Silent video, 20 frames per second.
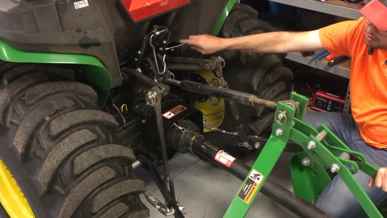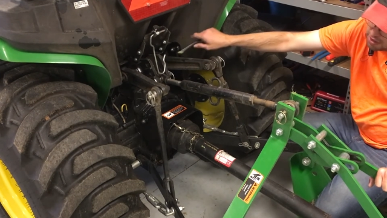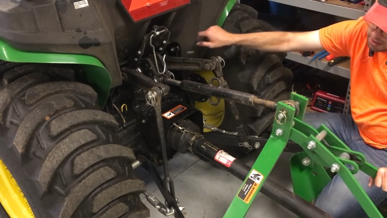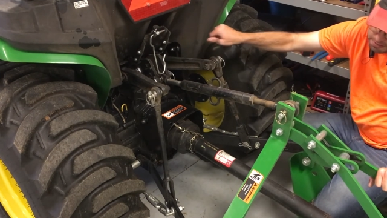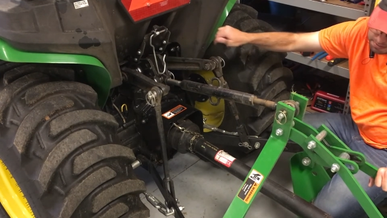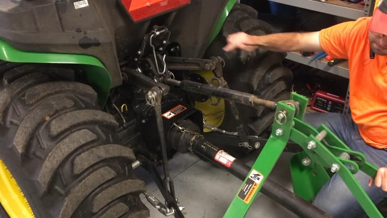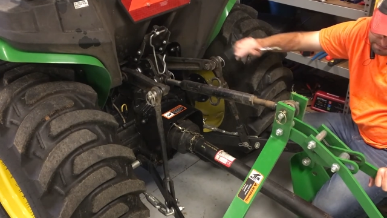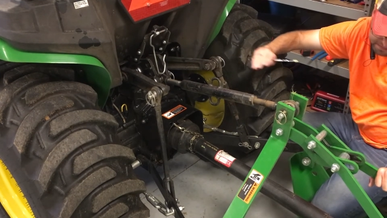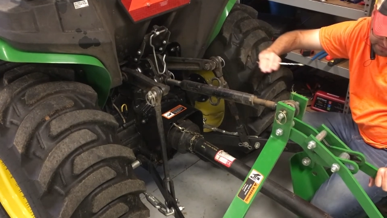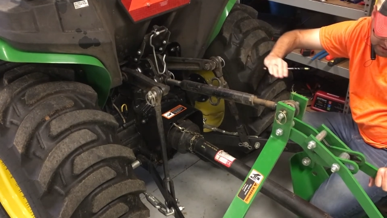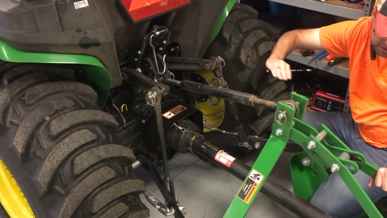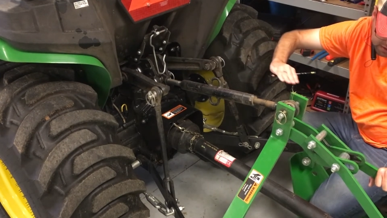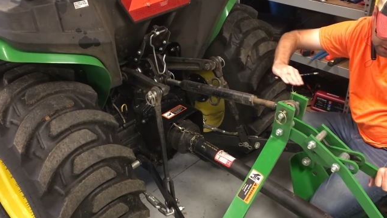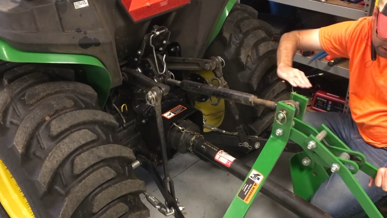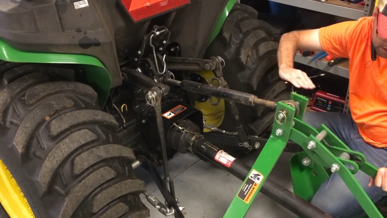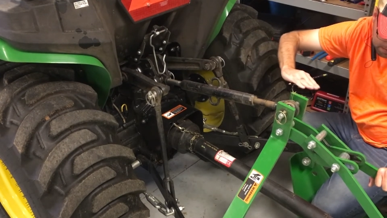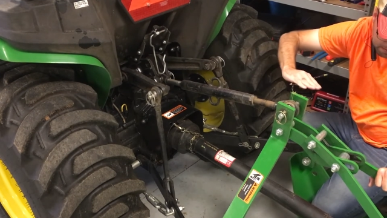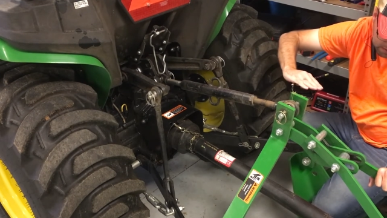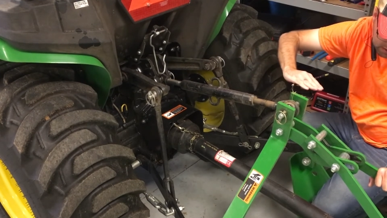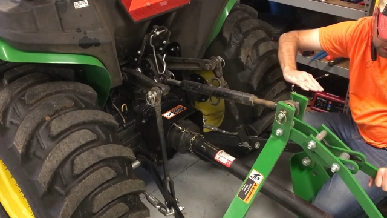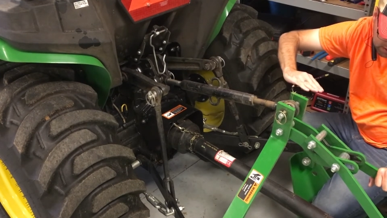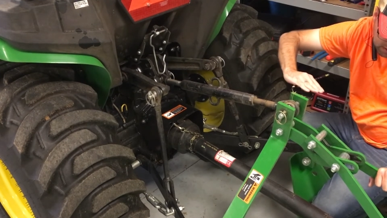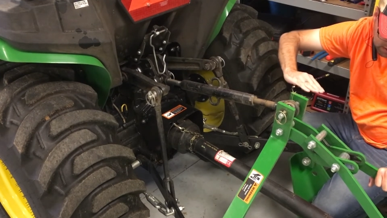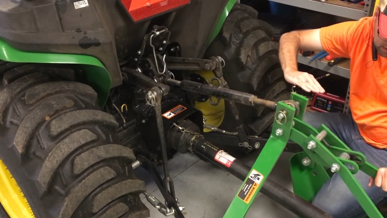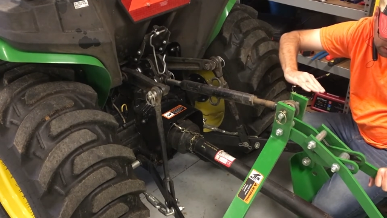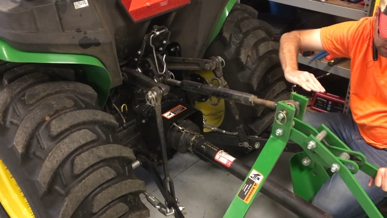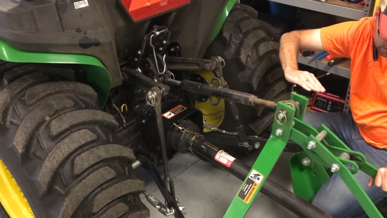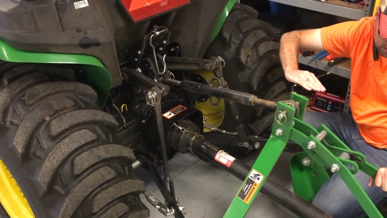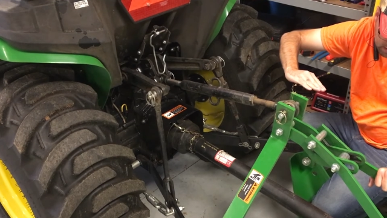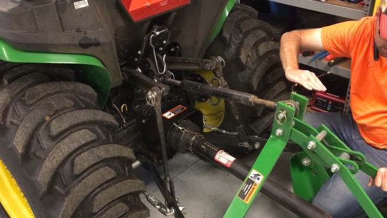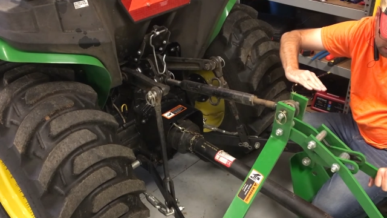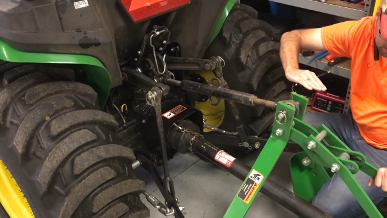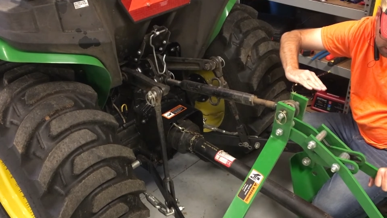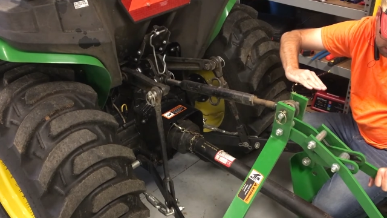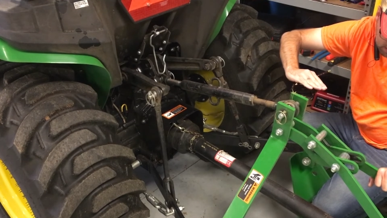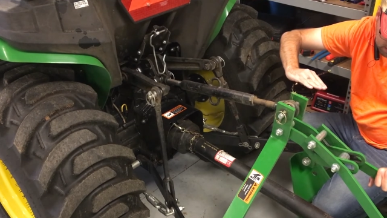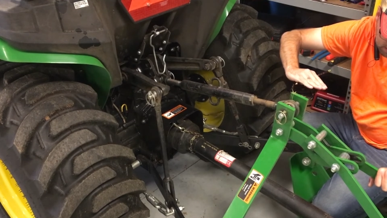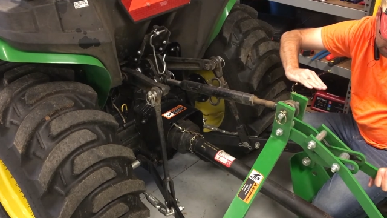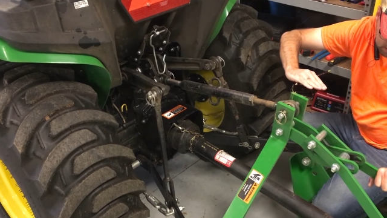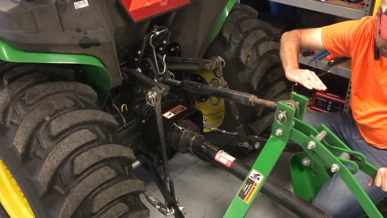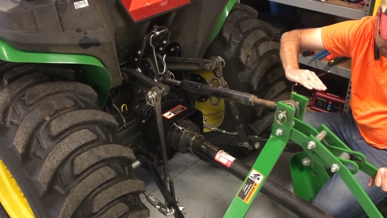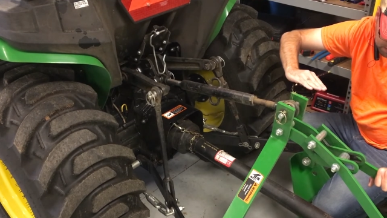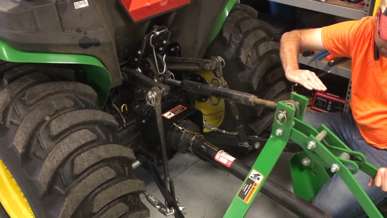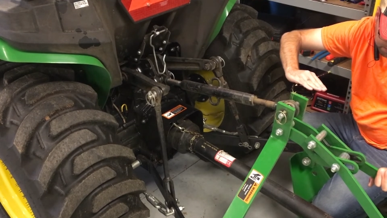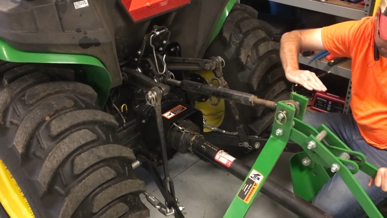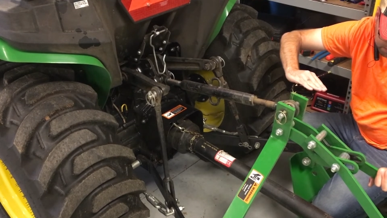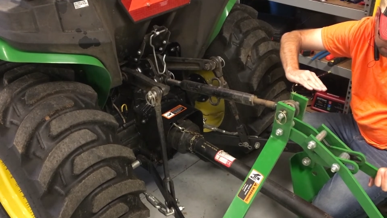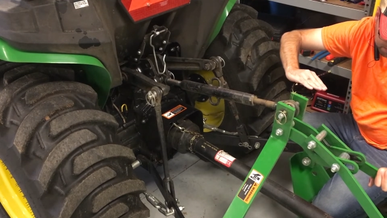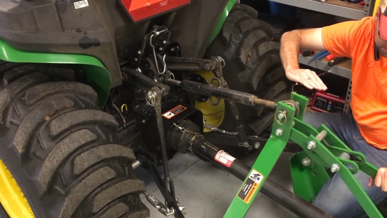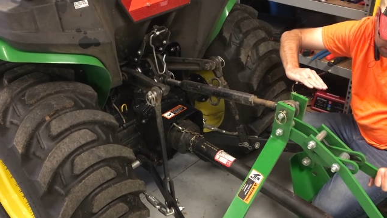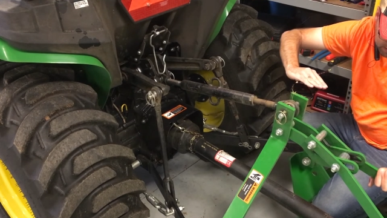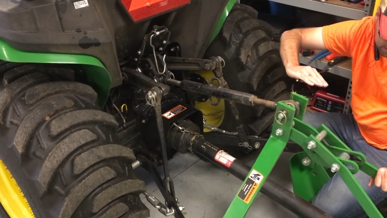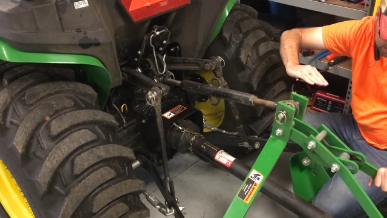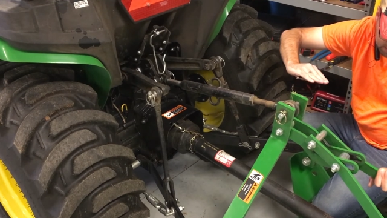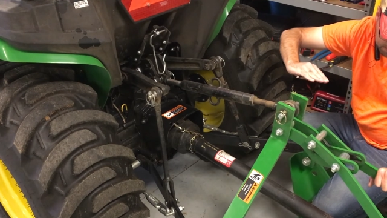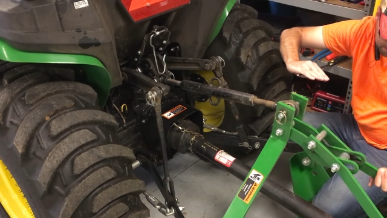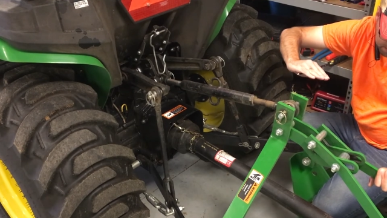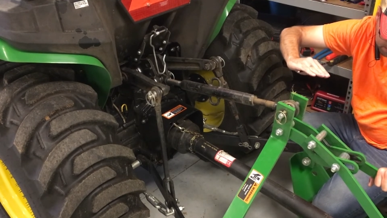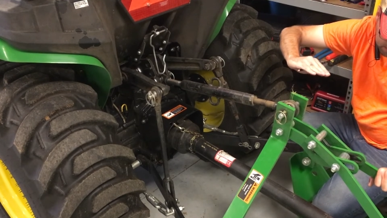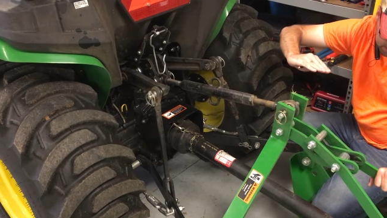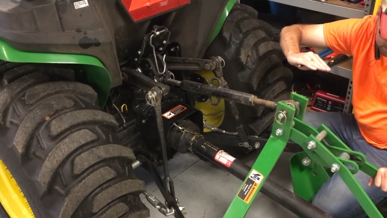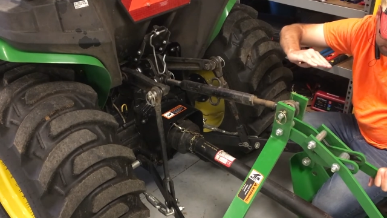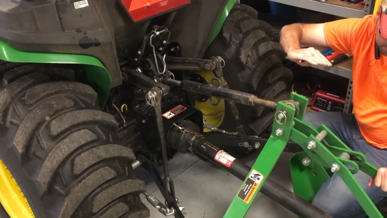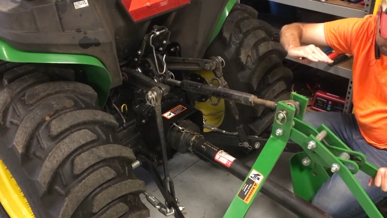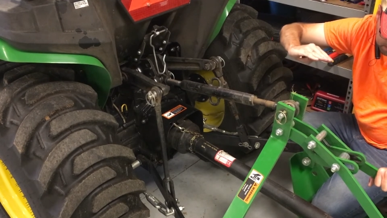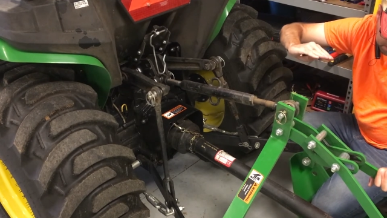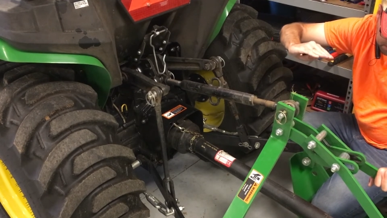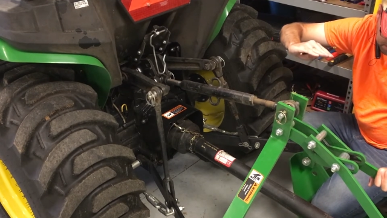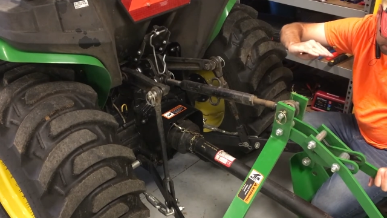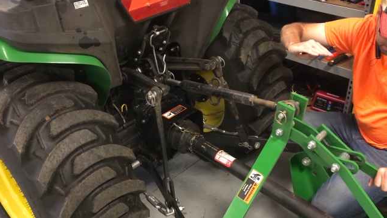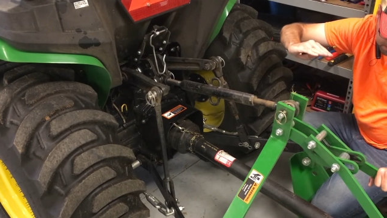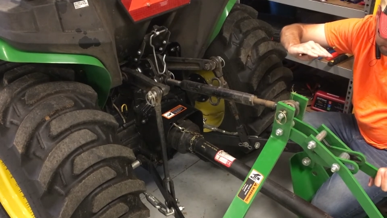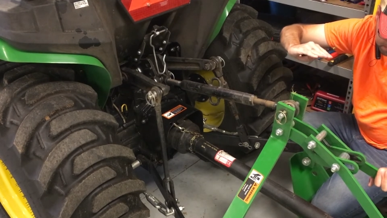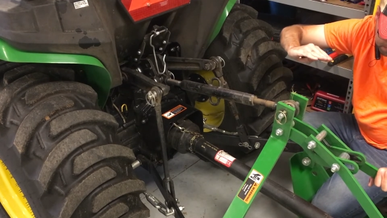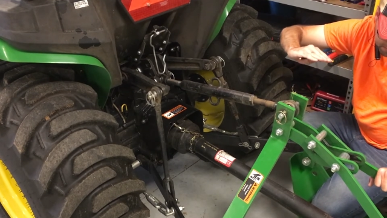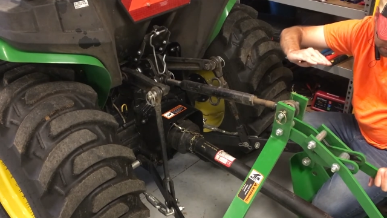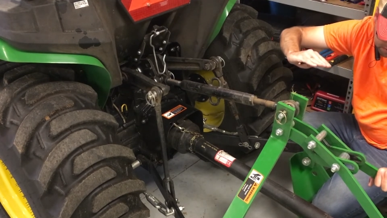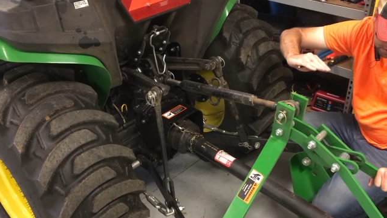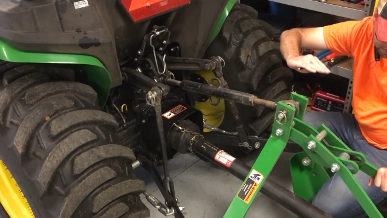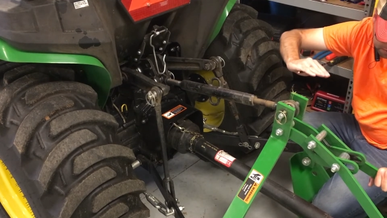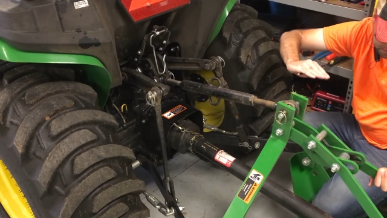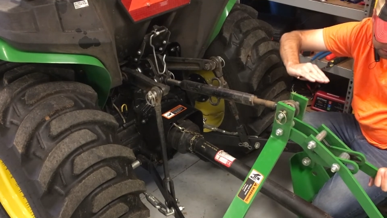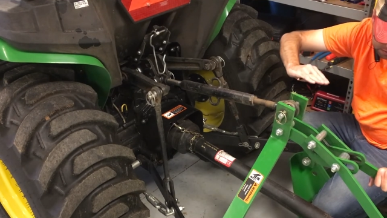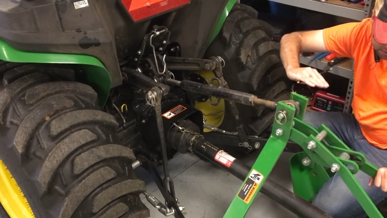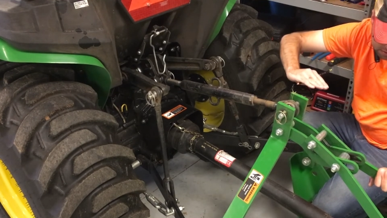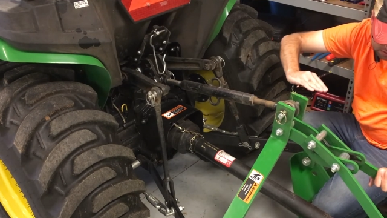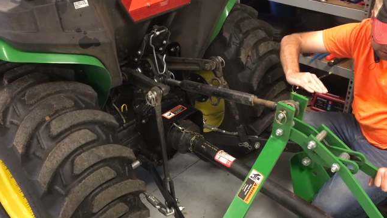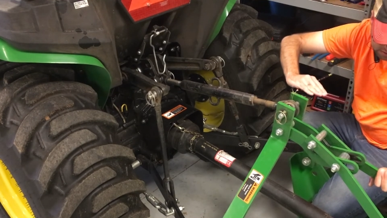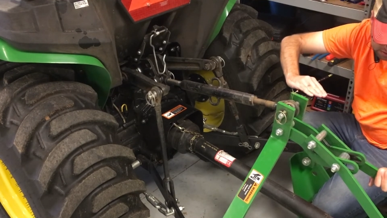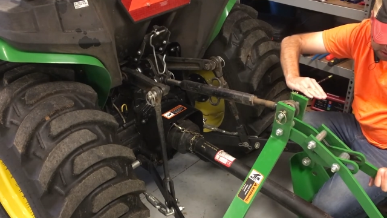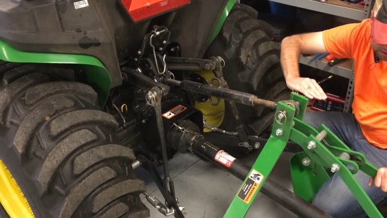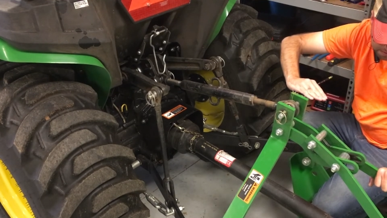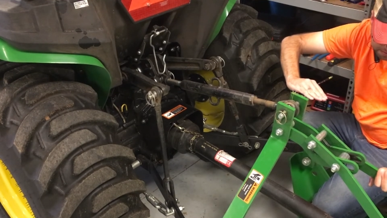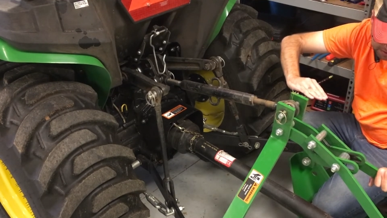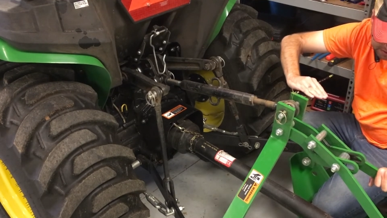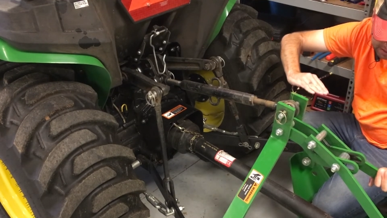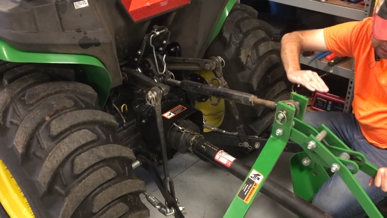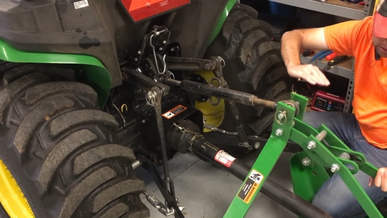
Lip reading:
Nobody's mouth can be seen.